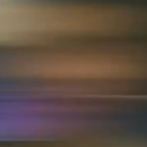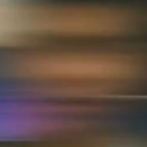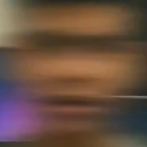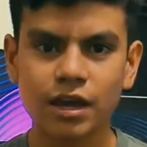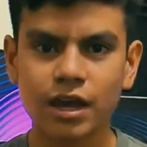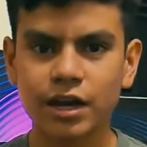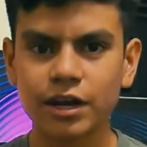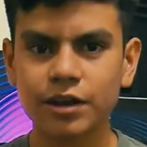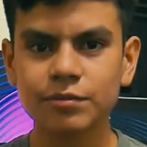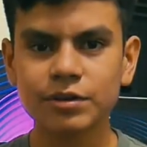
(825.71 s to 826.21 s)

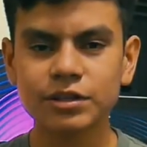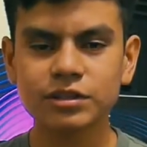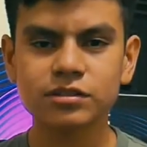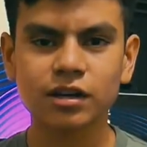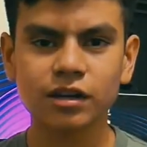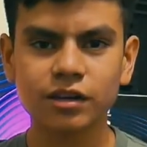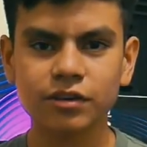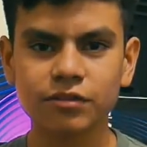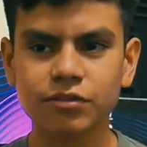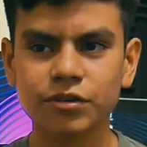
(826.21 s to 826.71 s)
And I've been
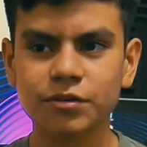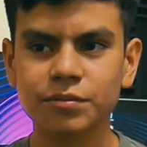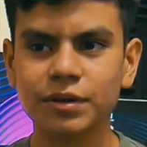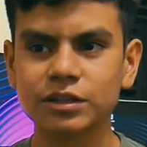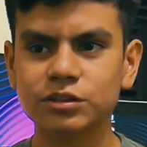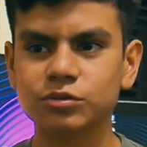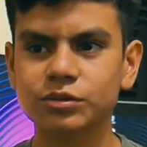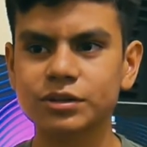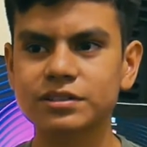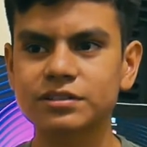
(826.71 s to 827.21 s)
talking for
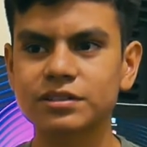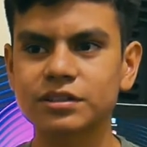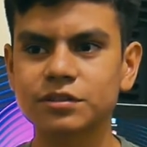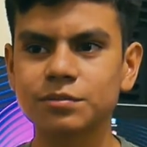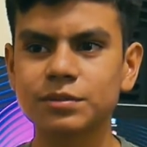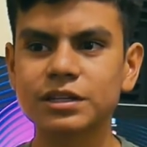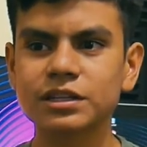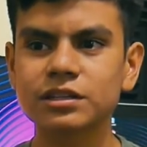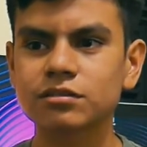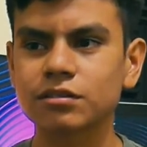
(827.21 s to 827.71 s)
about 26
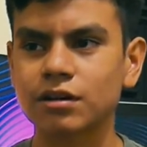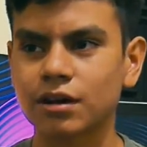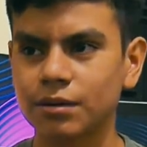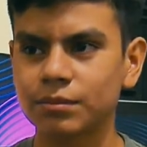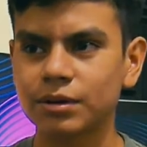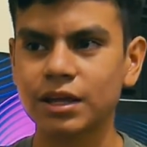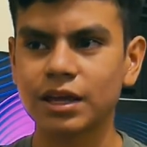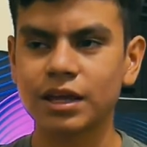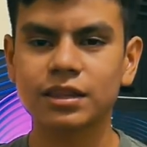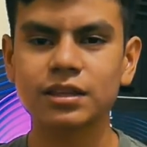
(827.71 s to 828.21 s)
minutes, so I'm
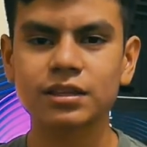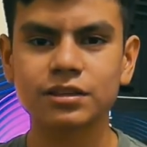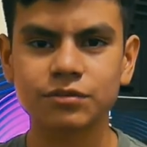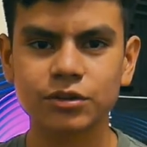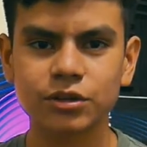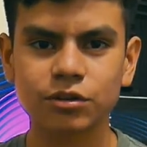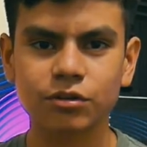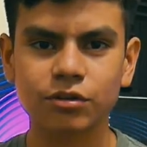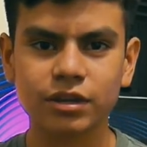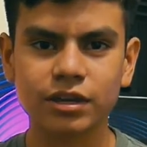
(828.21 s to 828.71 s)
gonna end this
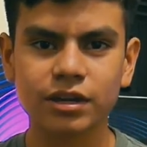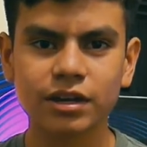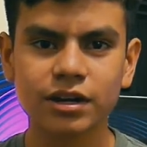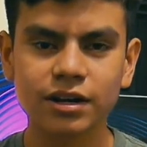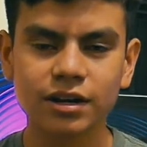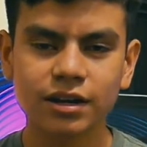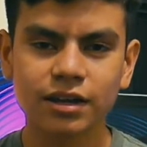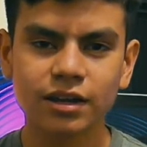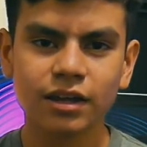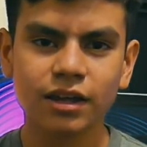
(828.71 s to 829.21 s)
video
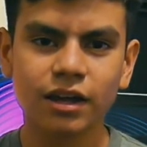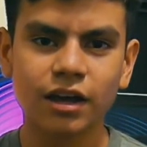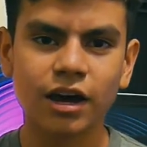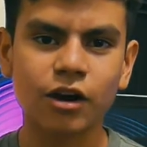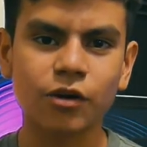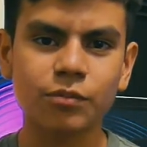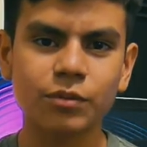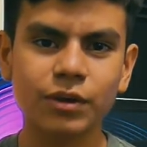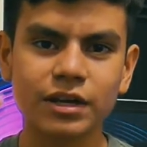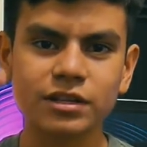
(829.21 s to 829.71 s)
here. I
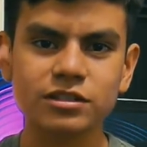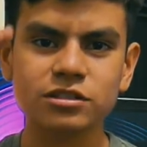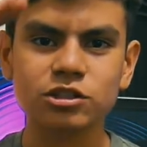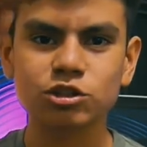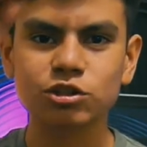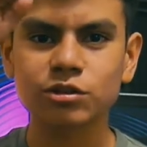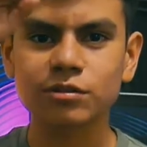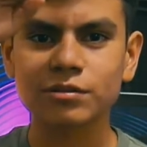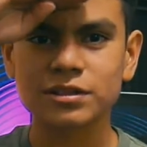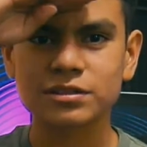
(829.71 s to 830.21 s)
hope you guys
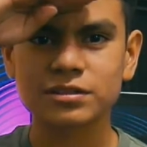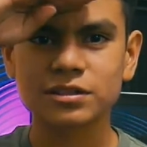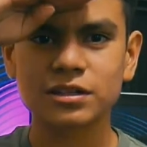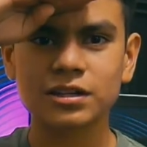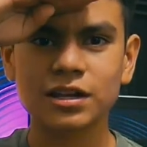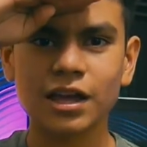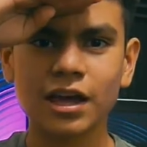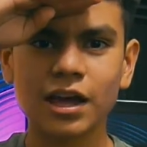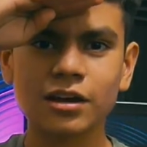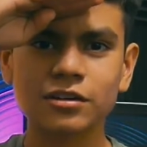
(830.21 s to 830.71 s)
enjoy the rest of your
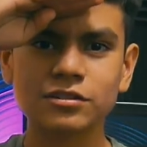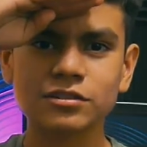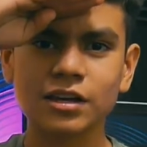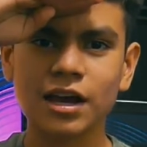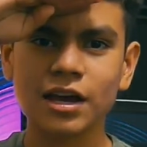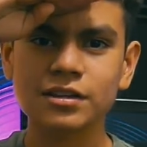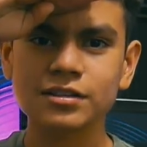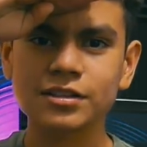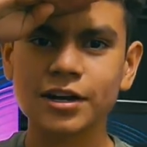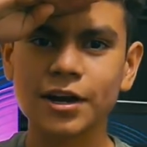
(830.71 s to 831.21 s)
day. I'll see
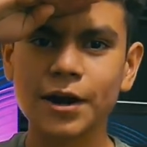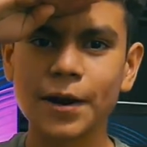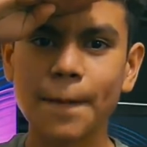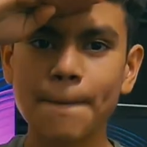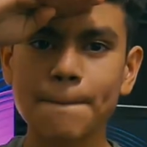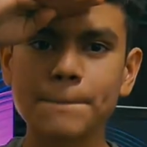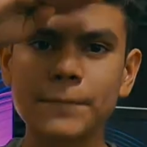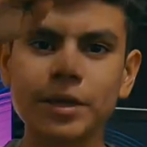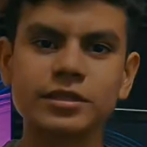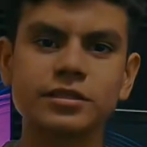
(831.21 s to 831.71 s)
you guys later.
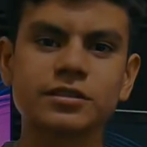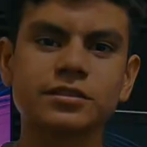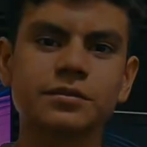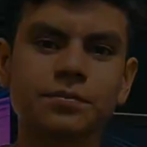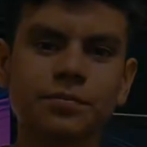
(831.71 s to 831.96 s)
Peace.